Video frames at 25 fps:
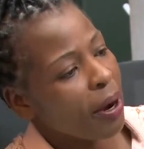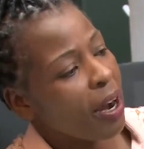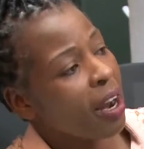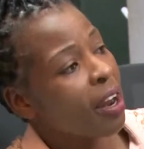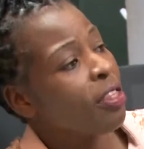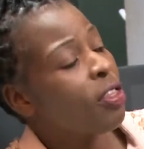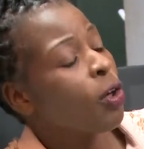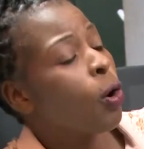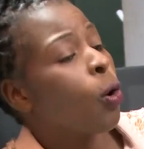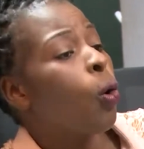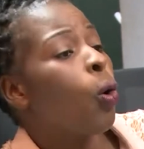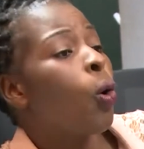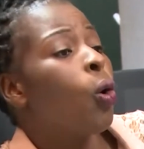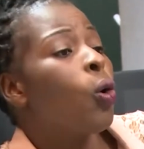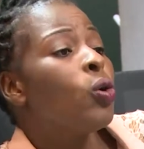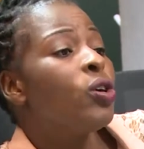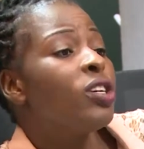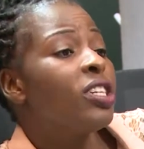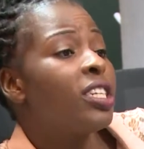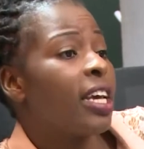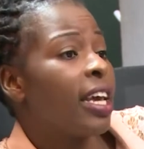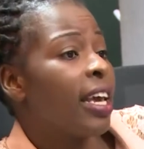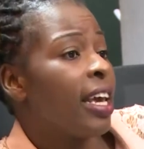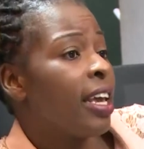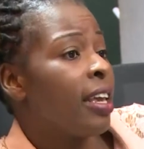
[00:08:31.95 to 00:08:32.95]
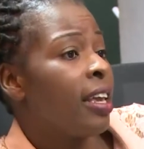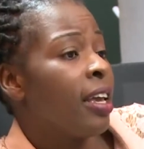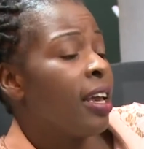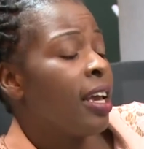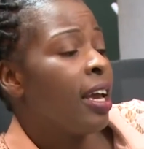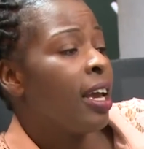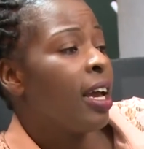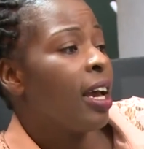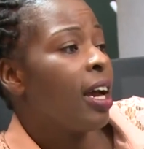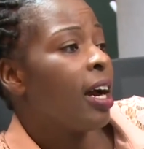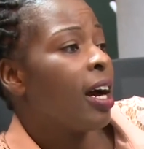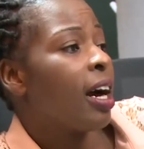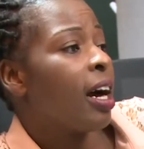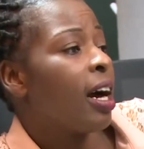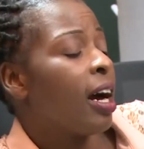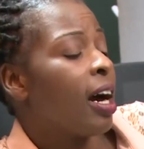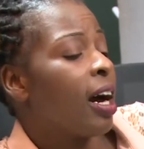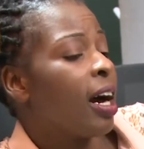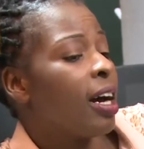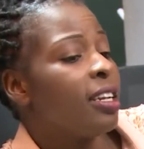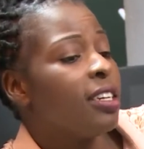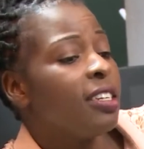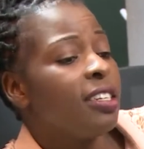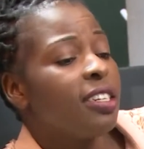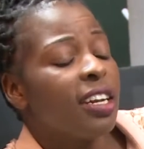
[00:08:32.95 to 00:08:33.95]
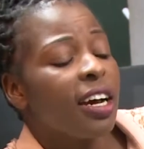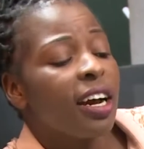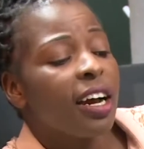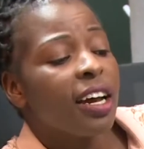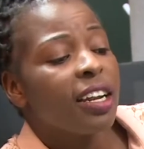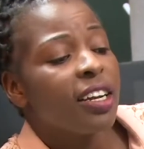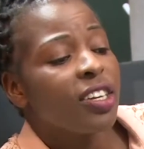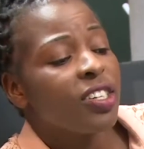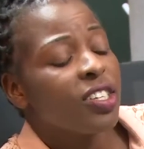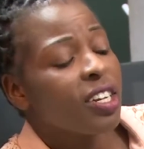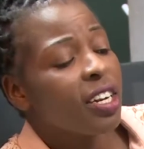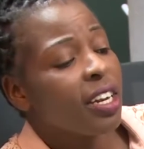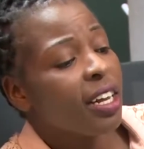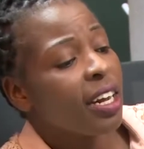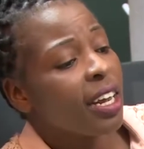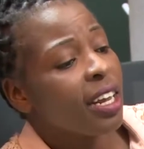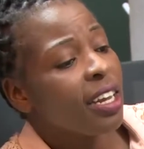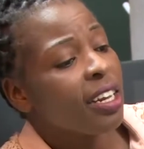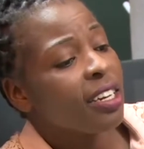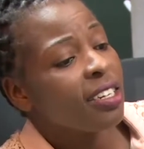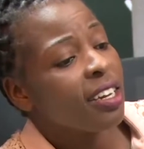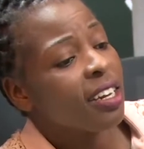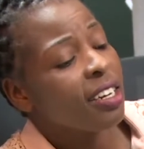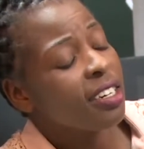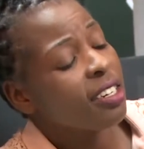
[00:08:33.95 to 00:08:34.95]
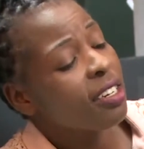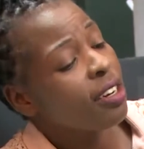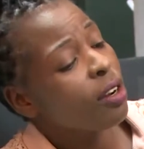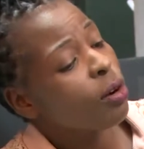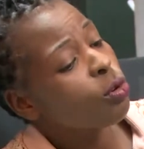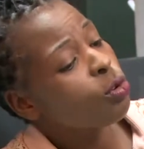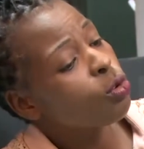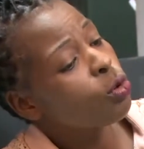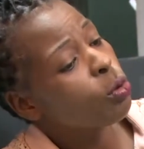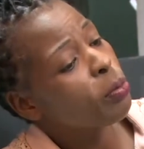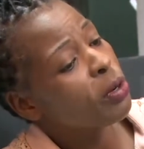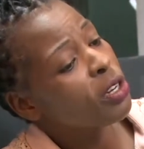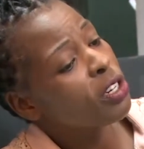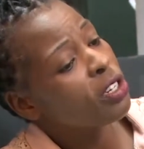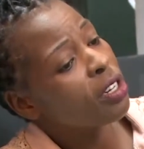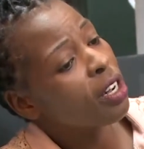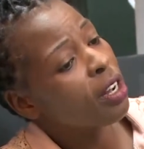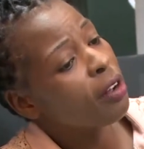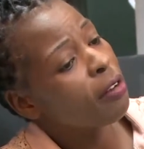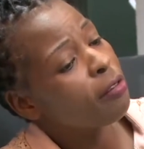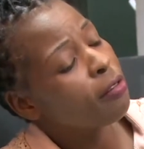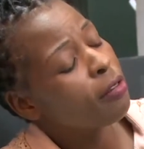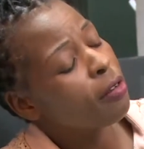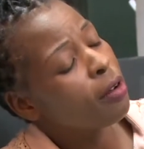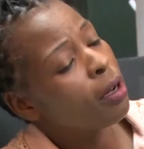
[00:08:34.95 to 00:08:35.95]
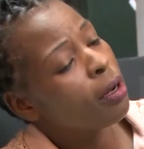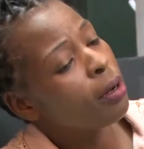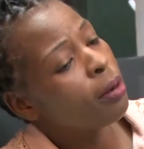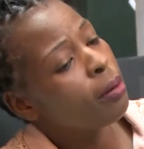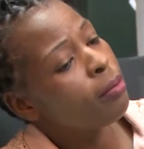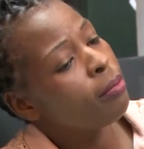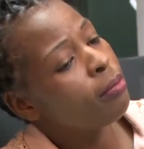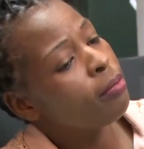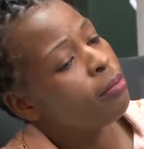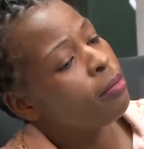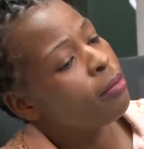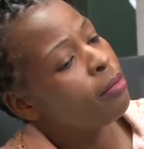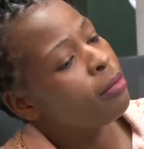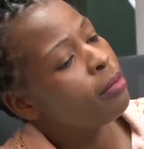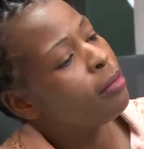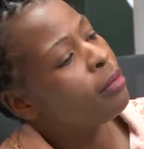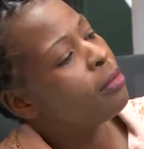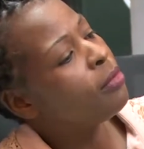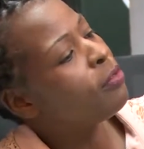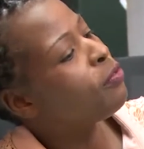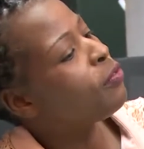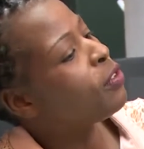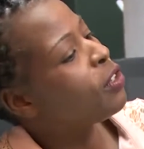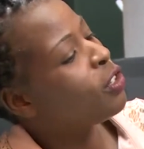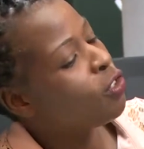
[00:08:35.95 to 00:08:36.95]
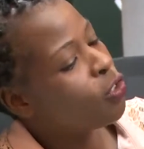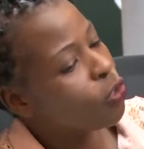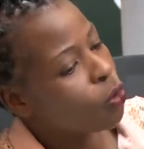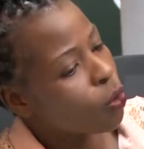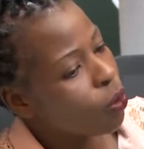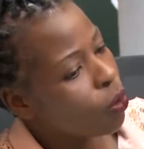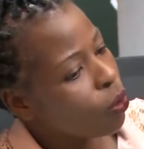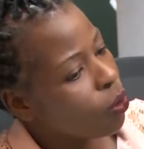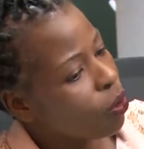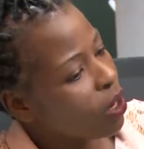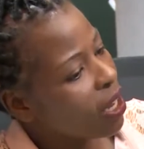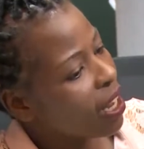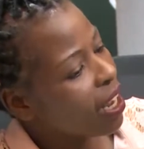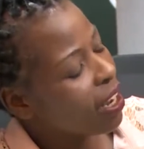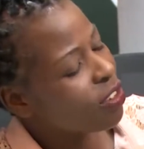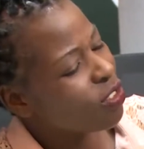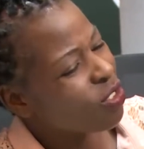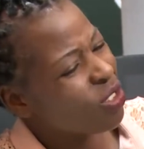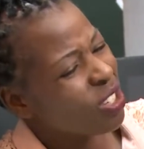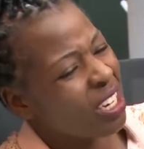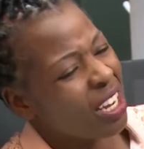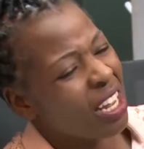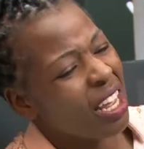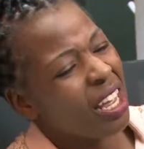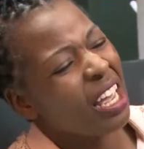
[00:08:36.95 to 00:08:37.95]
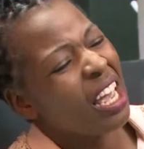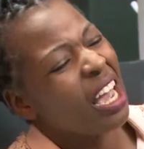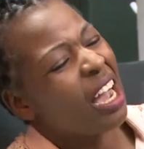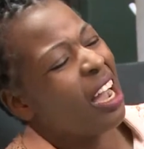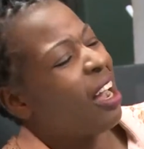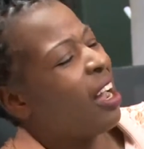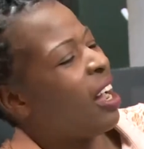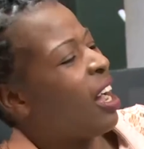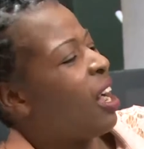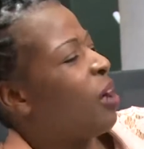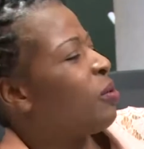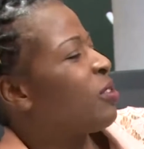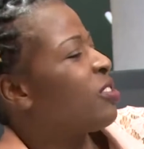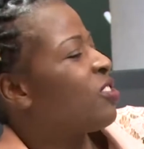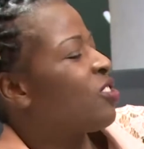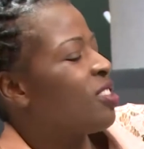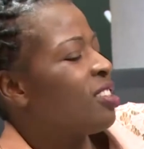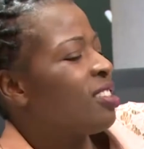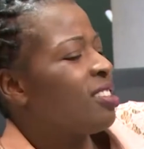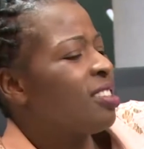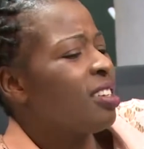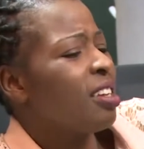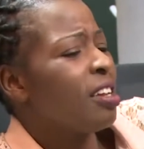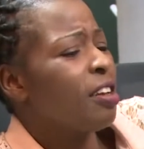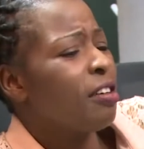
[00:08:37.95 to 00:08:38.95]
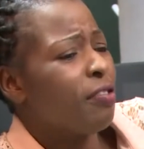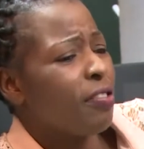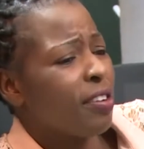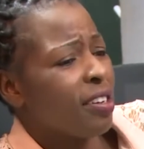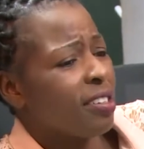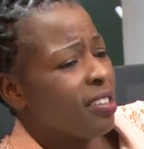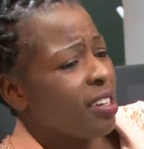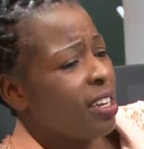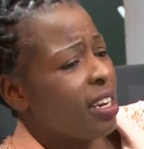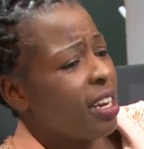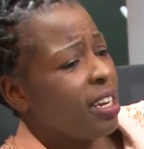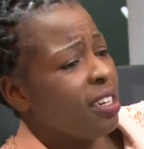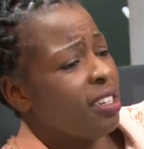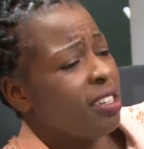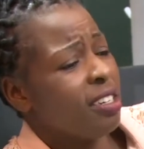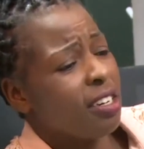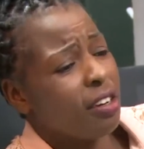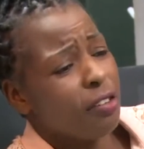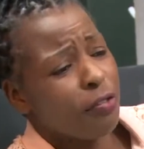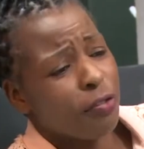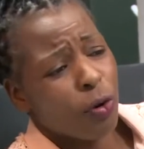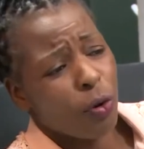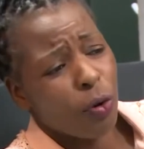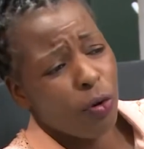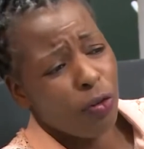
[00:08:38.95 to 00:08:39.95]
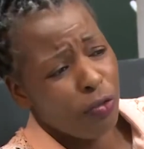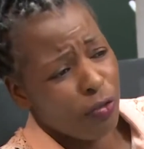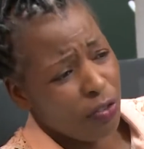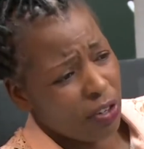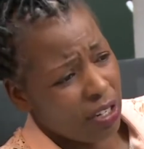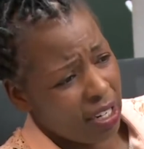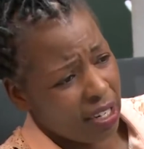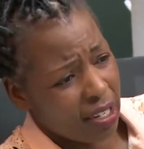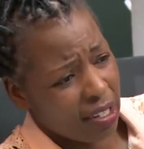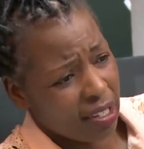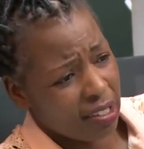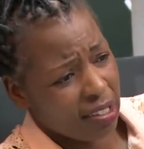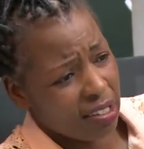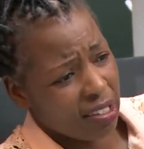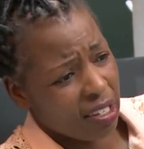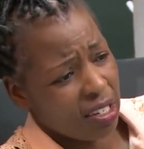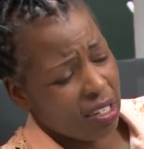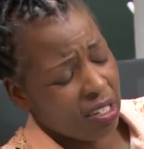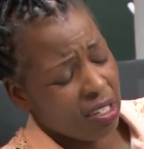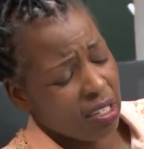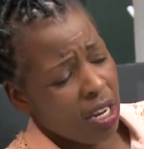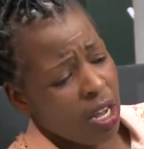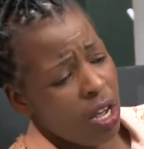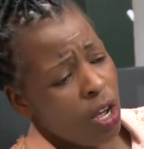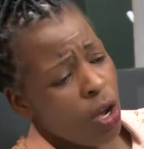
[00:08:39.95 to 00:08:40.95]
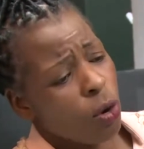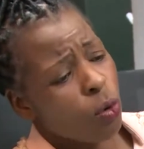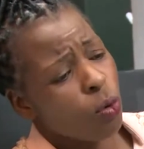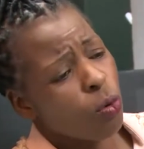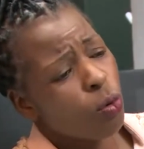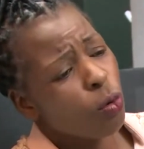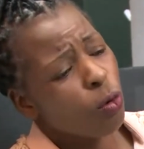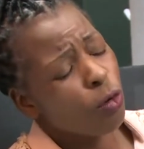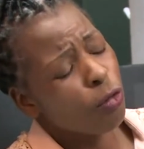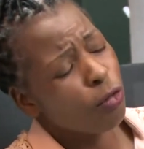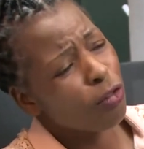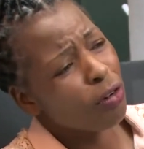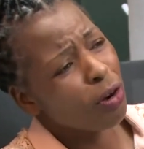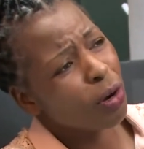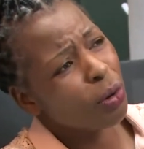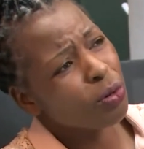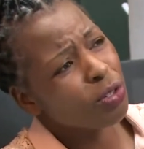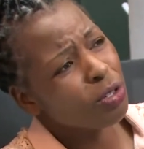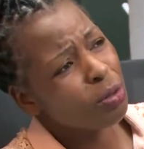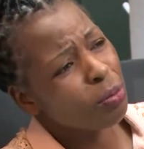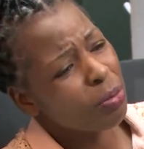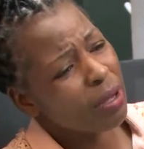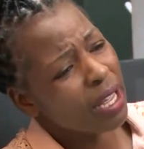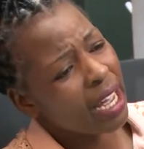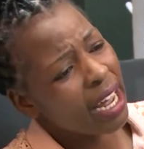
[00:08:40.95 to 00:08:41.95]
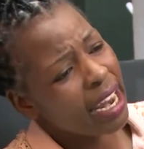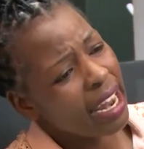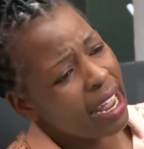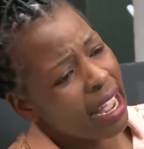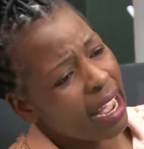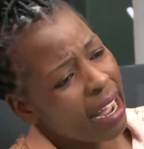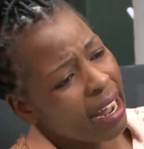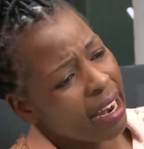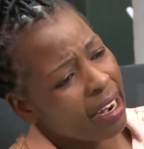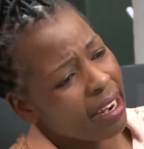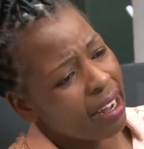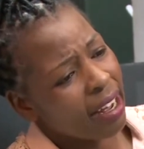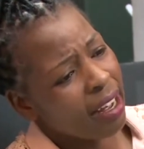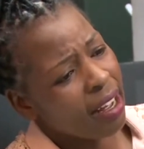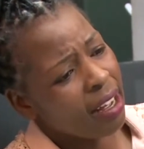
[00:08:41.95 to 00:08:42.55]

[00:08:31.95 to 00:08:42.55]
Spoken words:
And the whole day, andina kana chandakaita, andina kutomboita video yacho. Yeah, I was just nervous and I didn't have confidence, and kungofunga kuti mbuya Nehanda